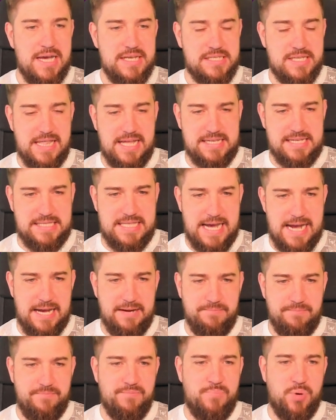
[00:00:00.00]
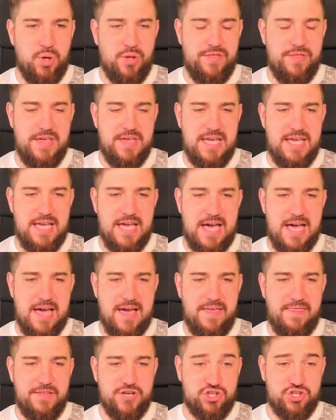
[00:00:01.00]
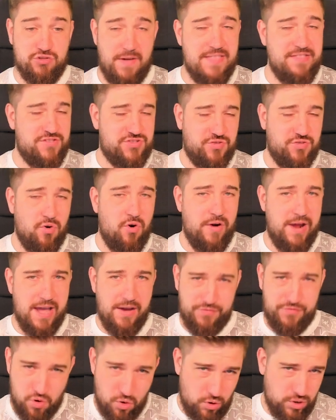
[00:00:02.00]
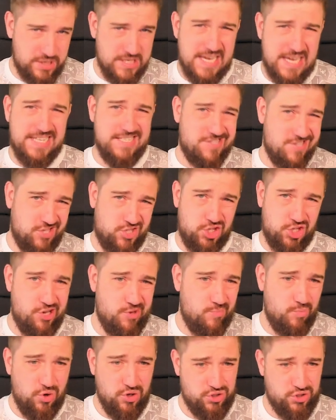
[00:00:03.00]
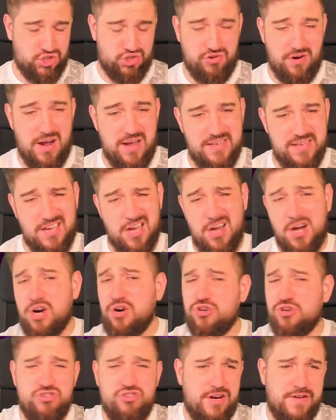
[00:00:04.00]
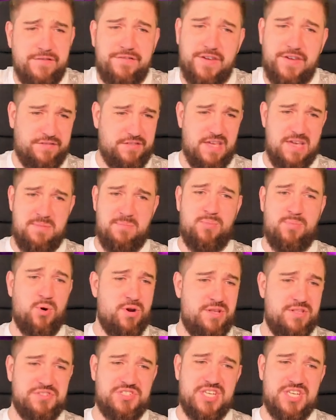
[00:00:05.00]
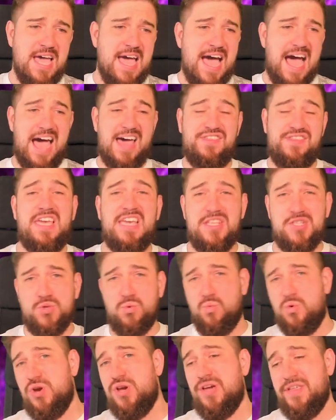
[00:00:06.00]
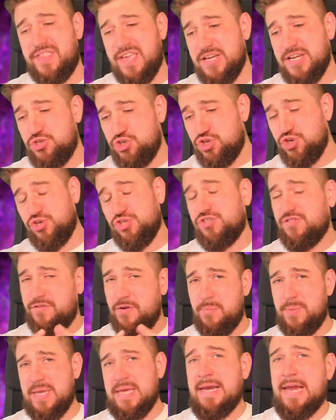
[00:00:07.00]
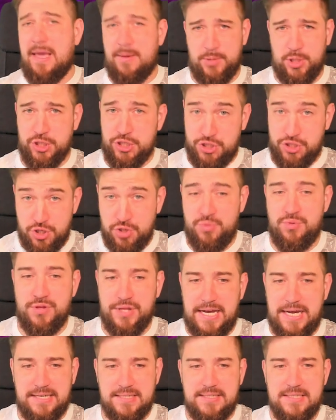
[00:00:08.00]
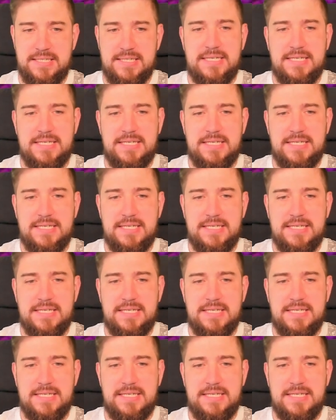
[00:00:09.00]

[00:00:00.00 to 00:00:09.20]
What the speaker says: So that's that, but the strength for it, of course, is the turn 1 strike at 115 points. I think it's worth it just for being able to do that.